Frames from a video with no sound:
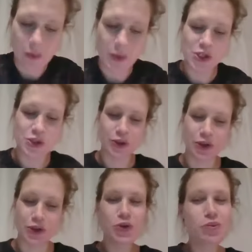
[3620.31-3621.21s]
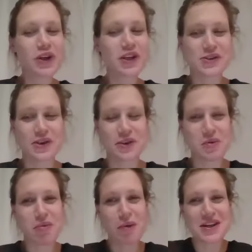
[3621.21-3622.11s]
in which your new book is going
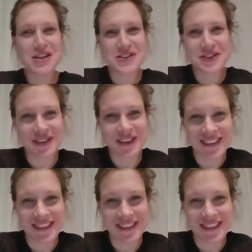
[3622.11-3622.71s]
to be published?